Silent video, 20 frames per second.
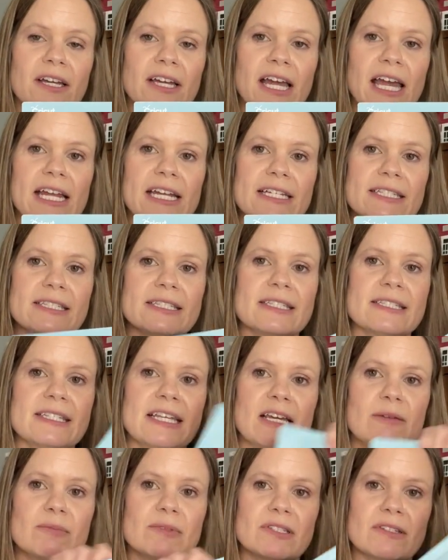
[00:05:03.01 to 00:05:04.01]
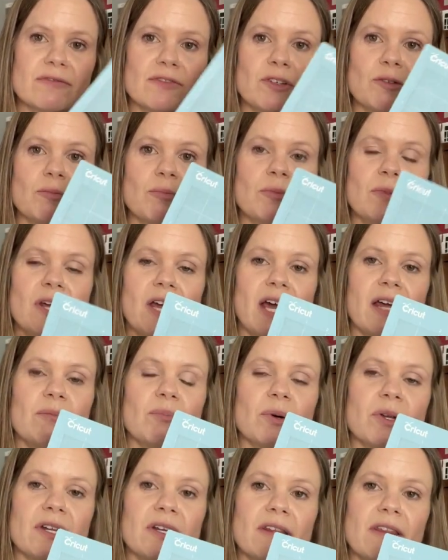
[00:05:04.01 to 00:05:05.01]
and it's the same as if you had
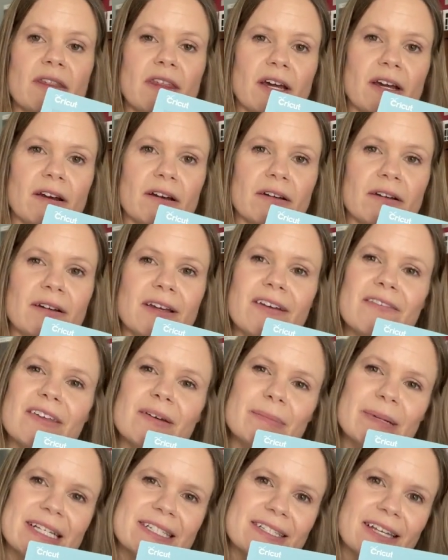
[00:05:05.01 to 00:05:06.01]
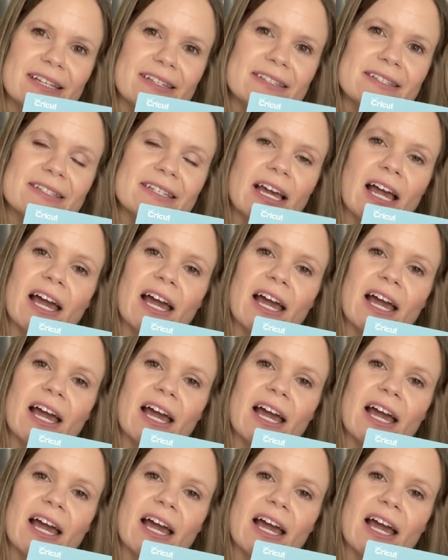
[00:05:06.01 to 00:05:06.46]
put it there, if that makes sense.